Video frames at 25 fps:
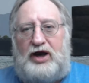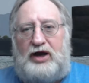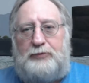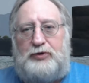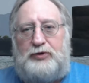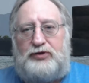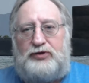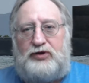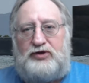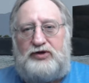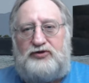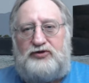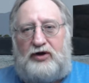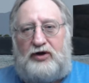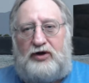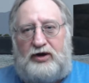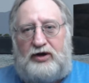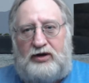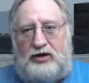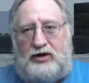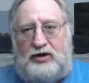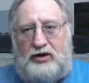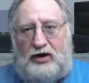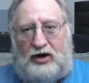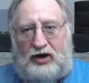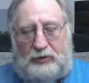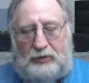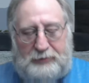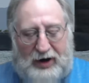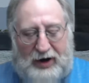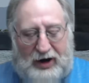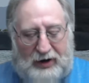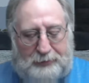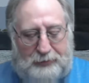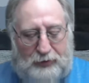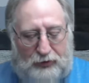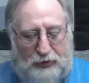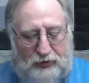of put things on a
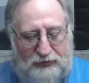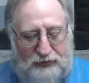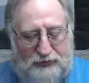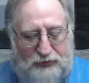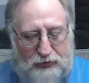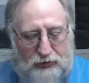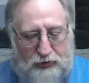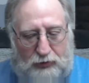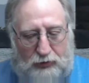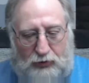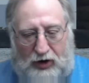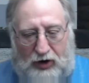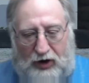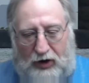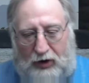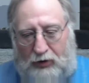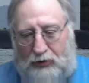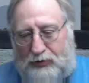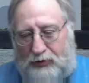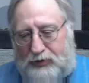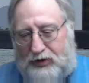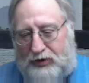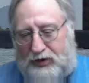back burner for a little while,